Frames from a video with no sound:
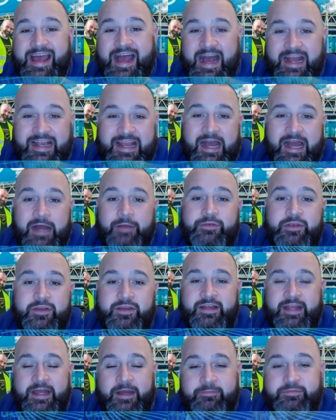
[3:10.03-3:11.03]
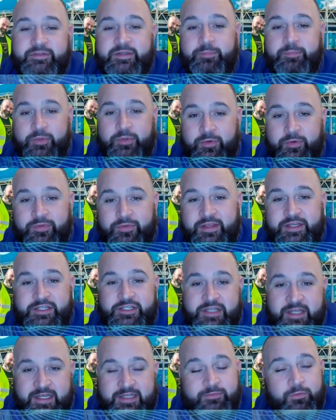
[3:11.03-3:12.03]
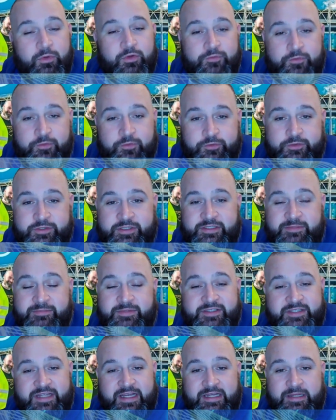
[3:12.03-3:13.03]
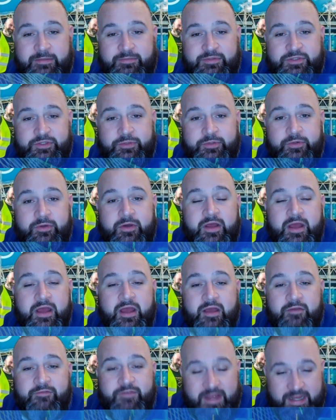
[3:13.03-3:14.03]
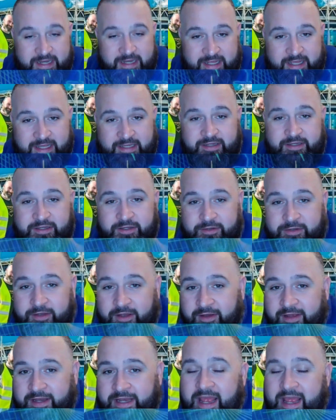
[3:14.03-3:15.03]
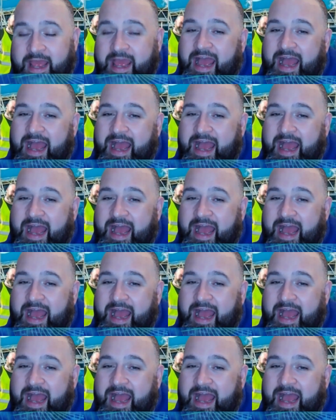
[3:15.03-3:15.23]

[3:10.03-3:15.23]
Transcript: and how you can help support this year's Walk for Autism, the Stadium Tour for AnnaKennedyOnline,